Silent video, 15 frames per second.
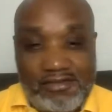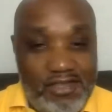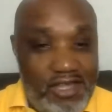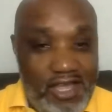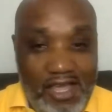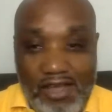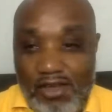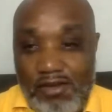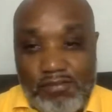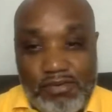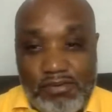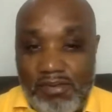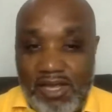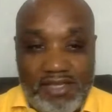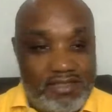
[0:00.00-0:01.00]
you can't
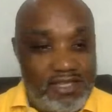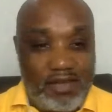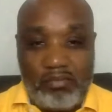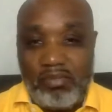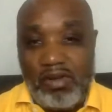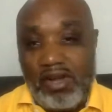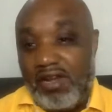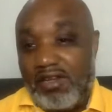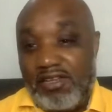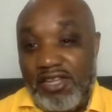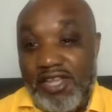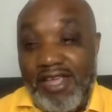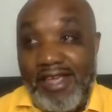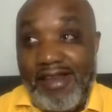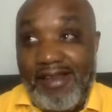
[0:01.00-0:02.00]
compromise that part.
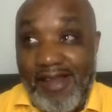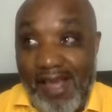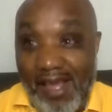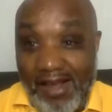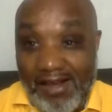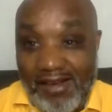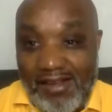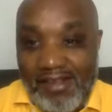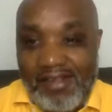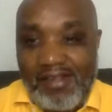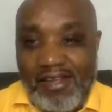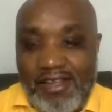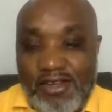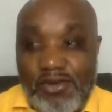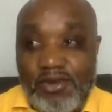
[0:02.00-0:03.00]
You cannot.
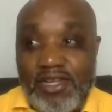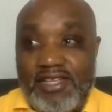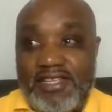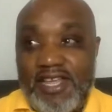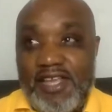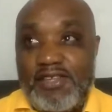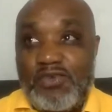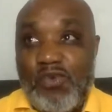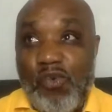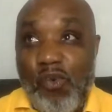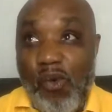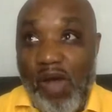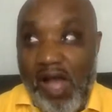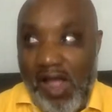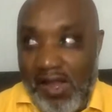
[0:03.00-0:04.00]
It only takes
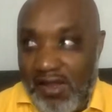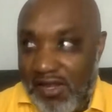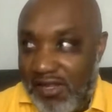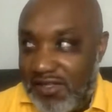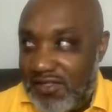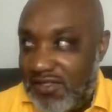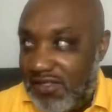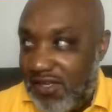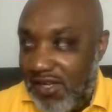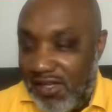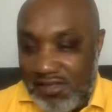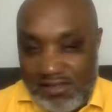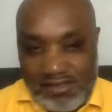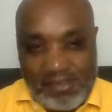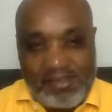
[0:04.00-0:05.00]
one
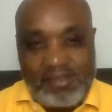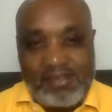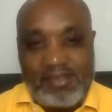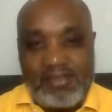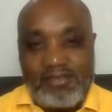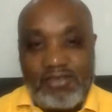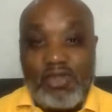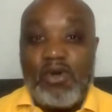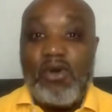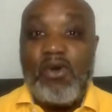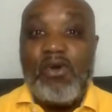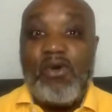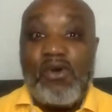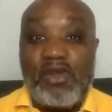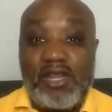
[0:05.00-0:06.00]
incident for the
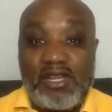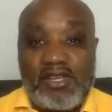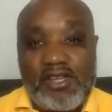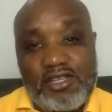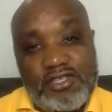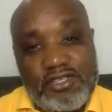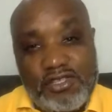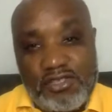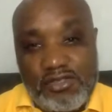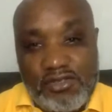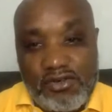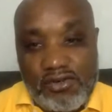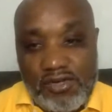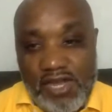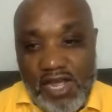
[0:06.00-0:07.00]
whole industry to
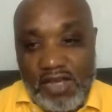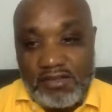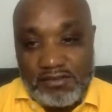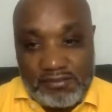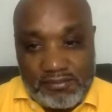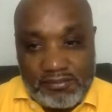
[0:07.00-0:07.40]
go down.